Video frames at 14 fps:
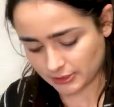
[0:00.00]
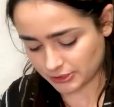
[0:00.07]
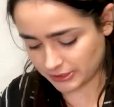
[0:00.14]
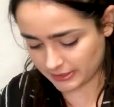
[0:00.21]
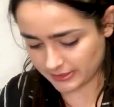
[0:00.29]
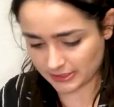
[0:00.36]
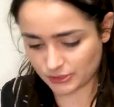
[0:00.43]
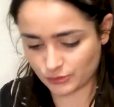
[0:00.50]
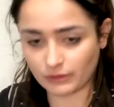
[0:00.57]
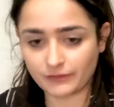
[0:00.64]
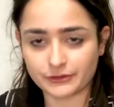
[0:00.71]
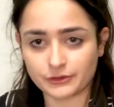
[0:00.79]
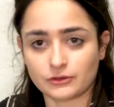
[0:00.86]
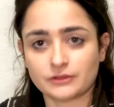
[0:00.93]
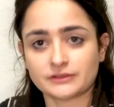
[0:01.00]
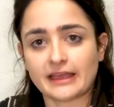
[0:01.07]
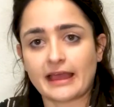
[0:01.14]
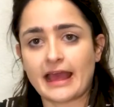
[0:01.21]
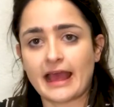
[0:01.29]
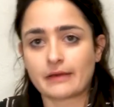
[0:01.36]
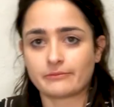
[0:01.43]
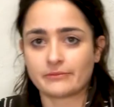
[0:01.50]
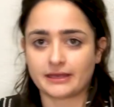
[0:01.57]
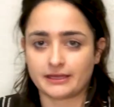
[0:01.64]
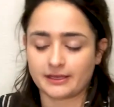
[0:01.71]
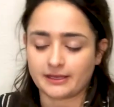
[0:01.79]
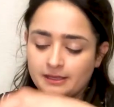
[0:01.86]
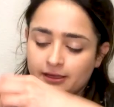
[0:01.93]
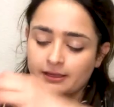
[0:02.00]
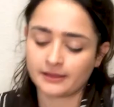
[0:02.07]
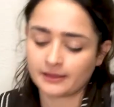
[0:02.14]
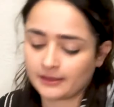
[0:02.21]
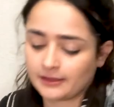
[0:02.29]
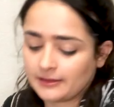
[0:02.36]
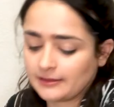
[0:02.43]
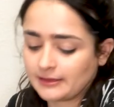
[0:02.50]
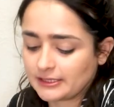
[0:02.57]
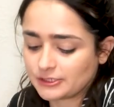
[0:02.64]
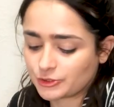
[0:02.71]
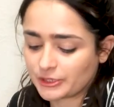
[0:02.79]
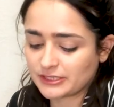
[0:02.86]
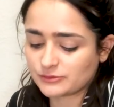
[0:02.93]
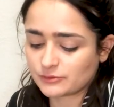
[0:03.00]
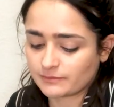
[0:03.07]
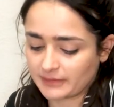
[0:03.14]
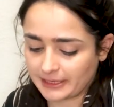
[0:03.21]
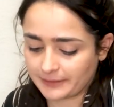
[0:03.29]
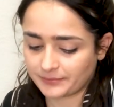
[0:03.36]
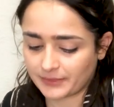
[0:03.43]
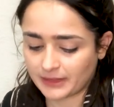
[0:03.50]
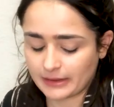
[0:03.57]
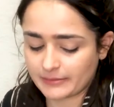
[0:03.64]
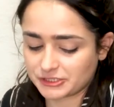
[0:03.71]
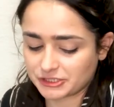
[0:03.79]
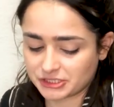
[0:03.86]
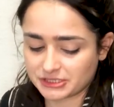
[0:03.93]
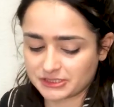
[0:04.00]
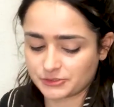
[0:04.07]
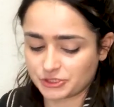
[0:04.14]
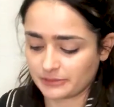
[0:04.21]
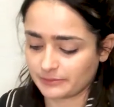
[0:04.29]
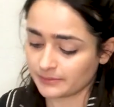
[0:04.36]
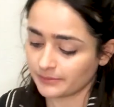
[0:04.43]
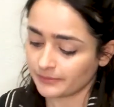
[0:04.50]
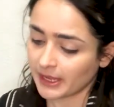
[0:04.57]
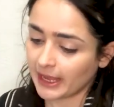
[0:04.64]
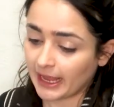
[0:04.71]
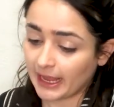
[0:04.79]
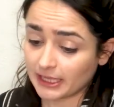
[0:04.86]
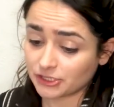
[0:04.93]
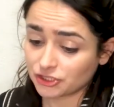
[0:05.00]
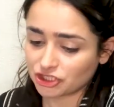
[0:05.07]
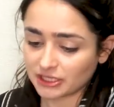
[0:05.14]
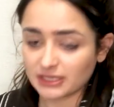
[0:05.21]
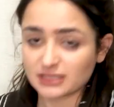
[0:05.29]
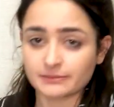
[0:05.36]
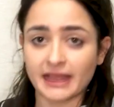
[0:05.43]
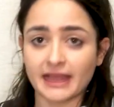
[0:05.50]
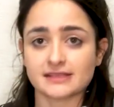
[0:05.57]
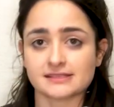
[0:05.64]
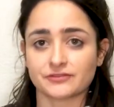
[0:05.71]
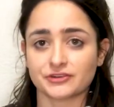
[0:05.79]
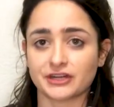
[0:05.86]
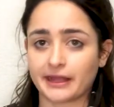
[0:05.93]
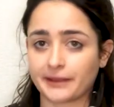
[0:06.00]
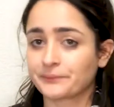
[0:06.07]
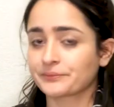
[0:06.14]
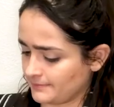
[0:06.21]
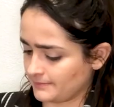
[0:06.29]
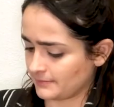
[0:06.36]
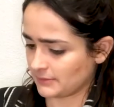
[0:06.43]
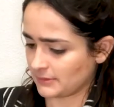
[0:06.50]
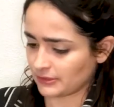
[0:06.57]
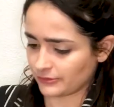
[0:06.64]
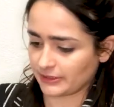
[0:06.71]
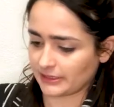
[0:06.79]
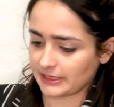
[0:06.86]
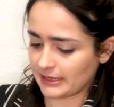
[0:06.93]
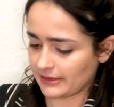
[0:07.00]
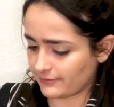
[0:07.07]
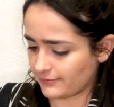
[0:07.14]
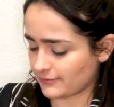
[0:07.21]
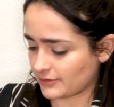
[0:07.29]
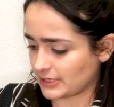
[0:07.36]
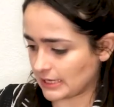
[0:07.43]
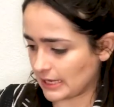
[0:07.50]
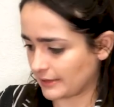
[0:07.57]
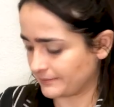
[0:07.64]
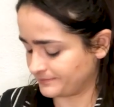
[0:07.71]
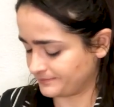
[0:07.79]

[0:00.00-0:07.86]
She is a 12 year old at my, that trains with me at my jiu-jitsu gym, and she kicks my ass every day, literally every day.